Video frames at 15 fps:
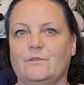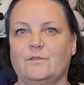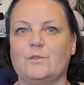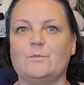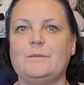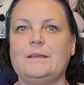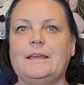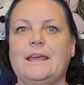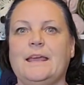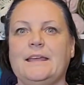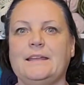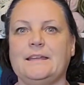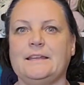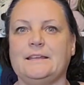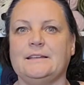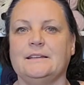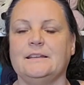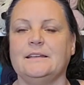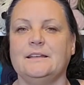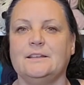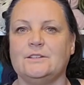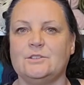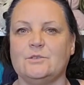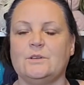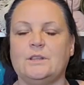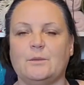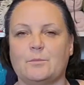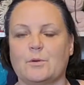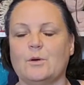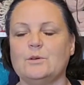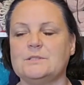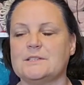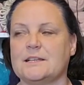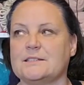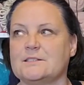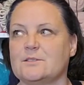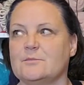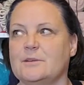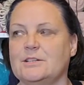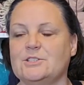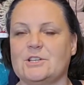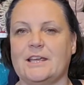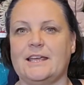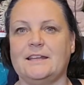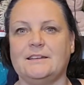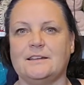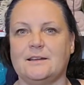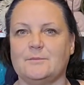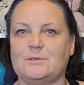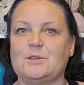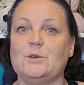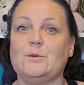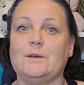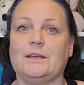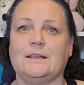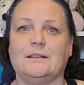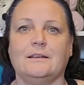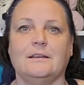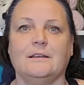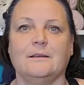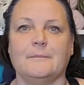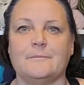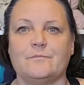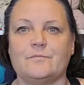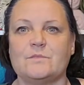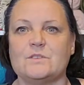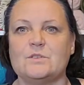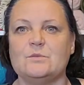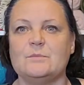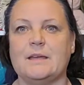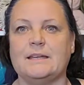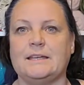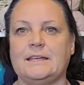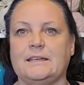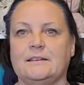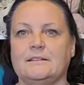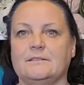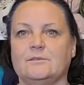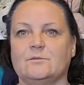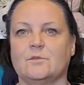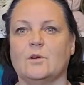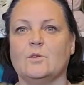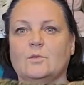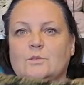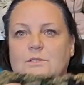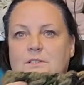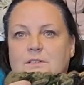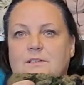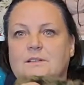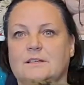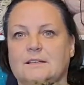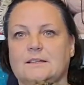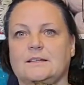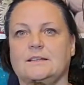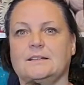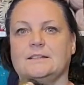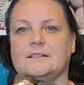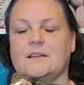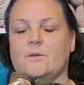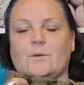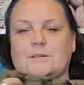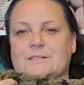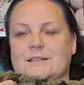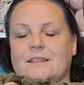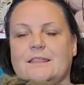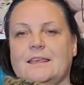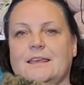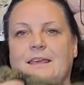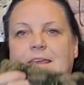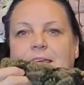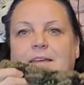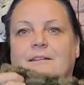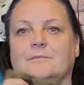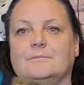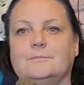for me hating doing the process so much, I ended up doing too many rows and I wasn't thinking.